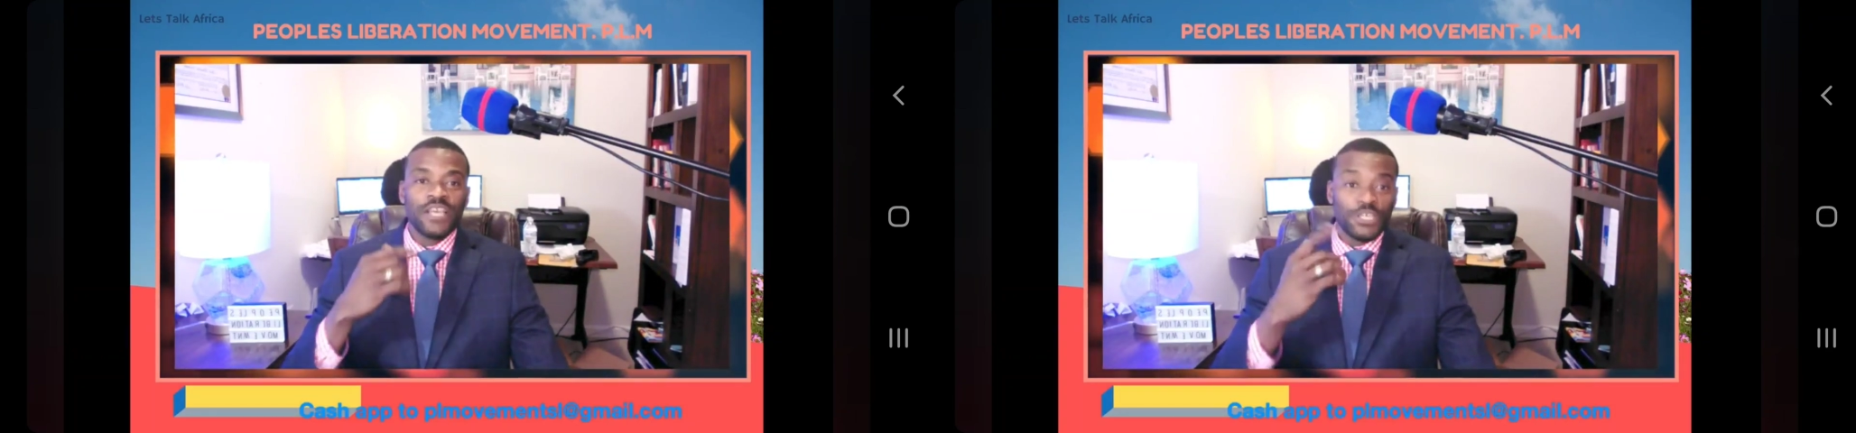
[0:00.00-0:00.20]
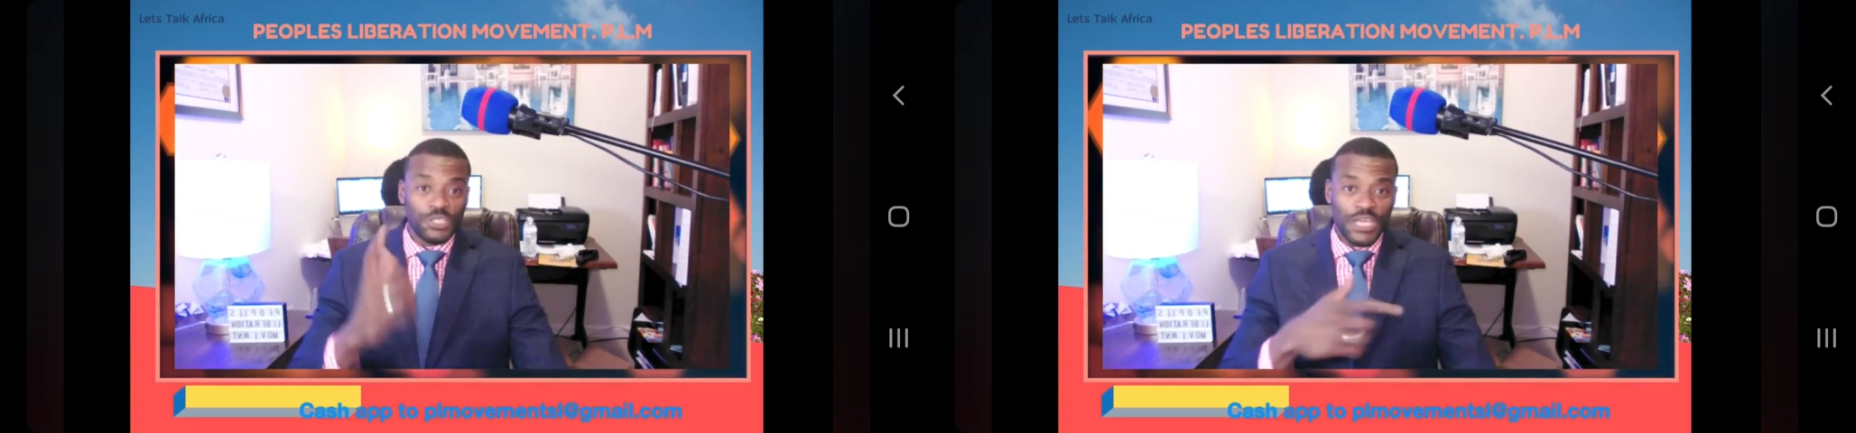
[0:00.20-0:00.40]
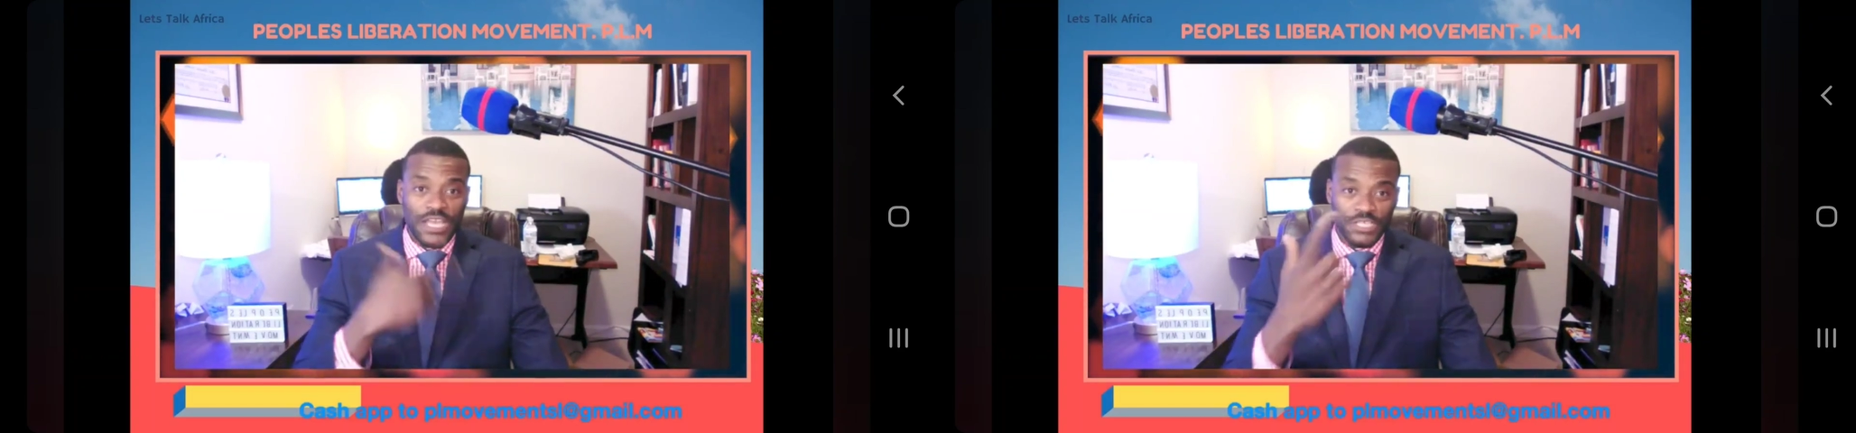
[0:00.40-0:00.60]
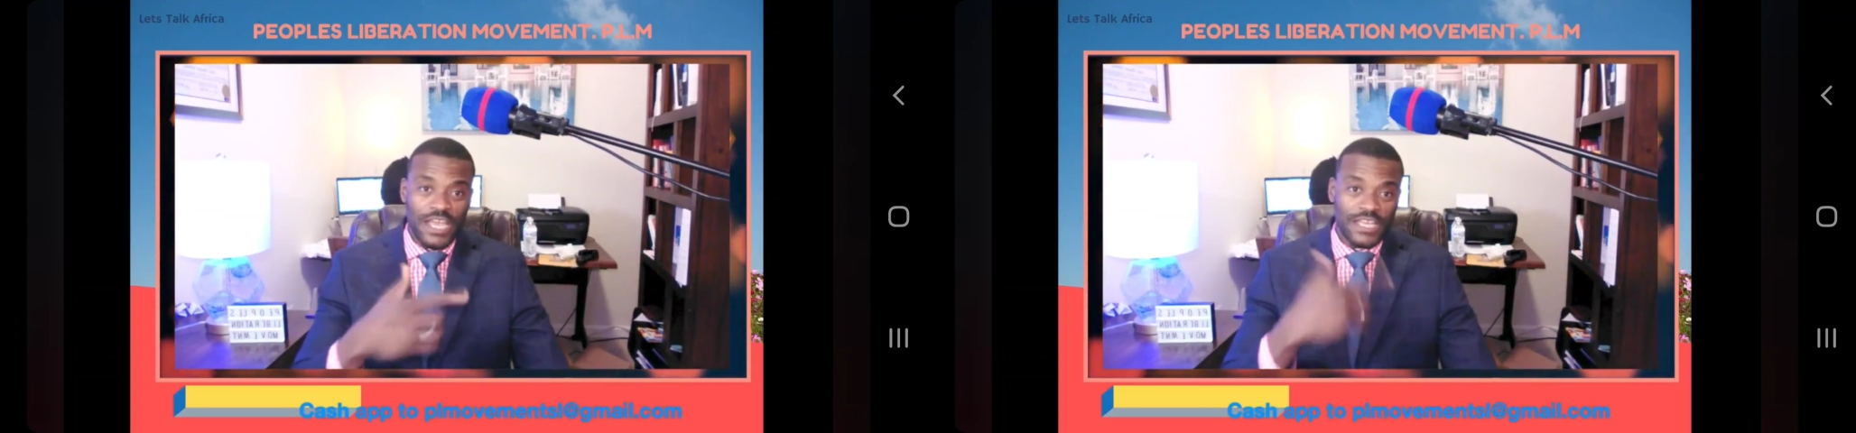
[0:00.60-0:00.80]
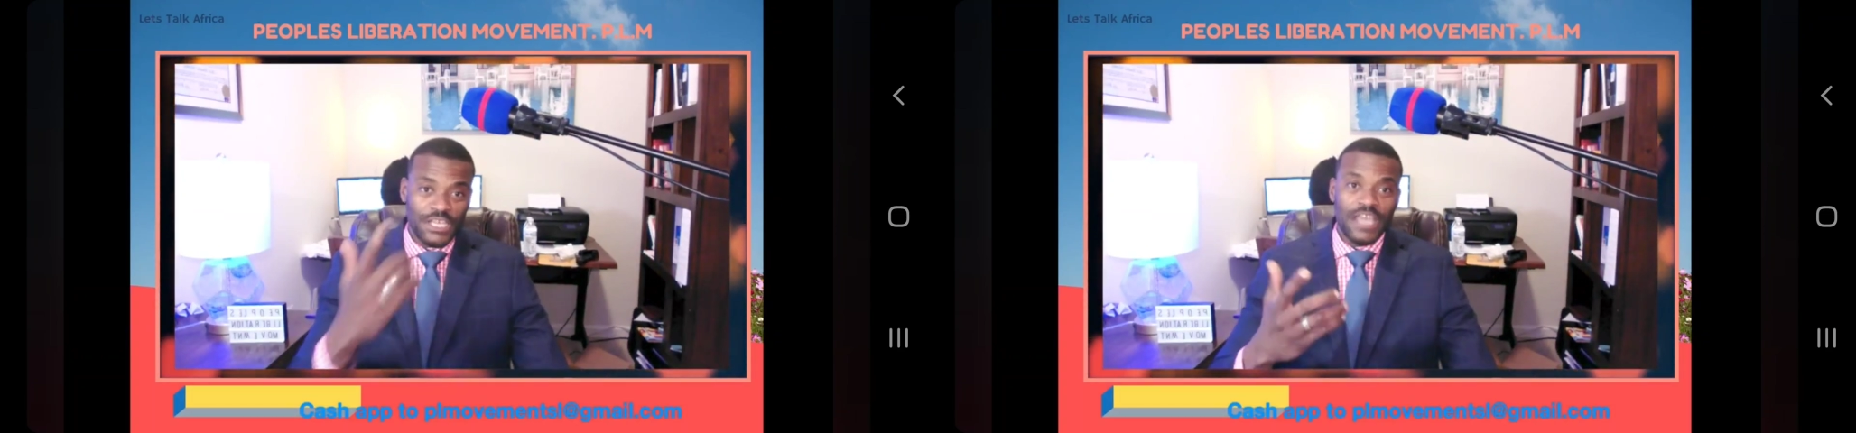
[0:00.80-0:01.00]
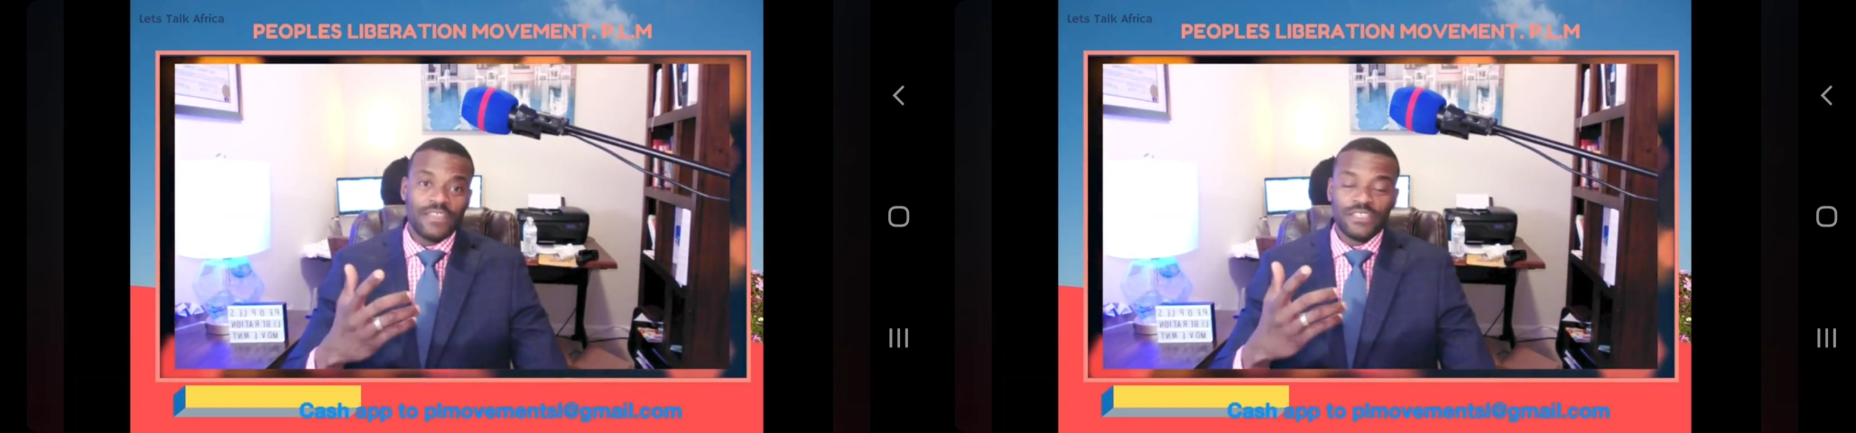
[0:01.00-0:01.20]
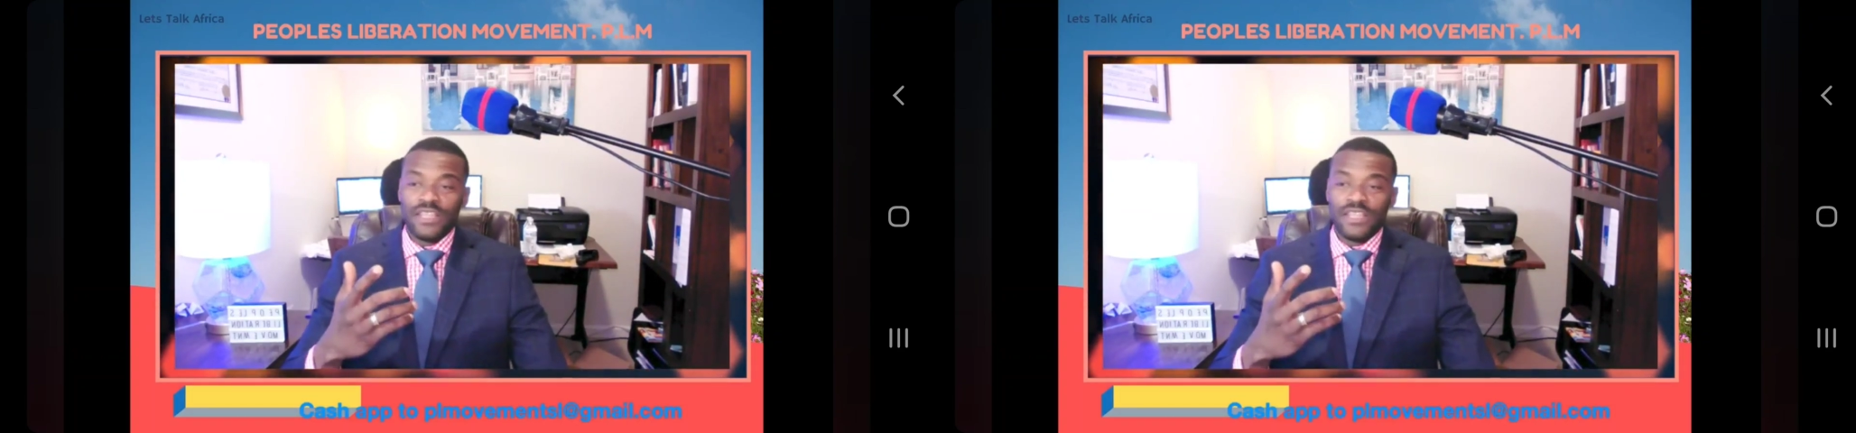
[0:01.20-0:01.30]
Share this